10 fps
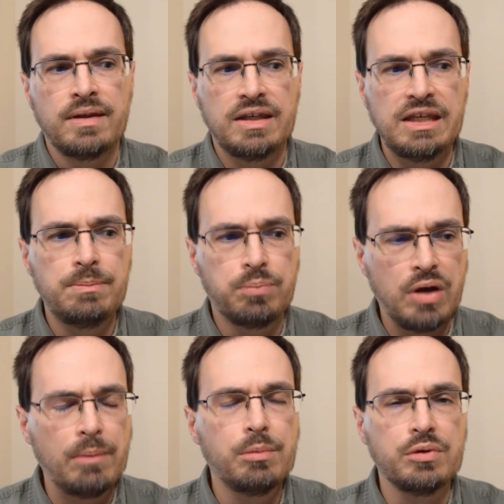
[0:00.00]
he
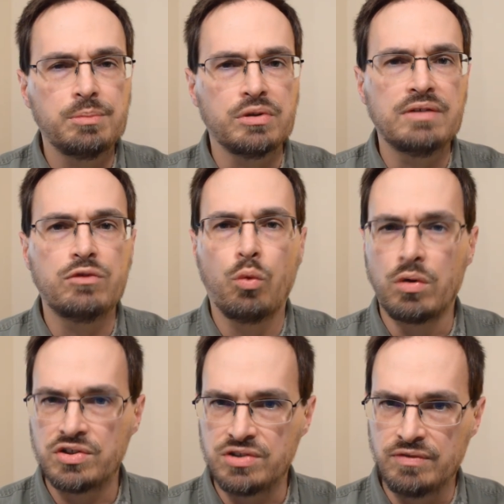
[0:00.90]
probably believed the
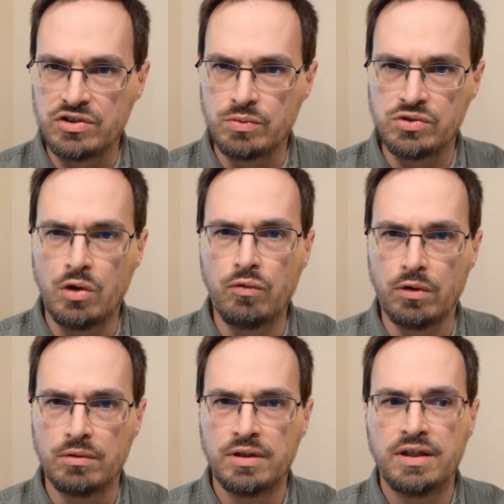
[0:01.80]
worst of this was over.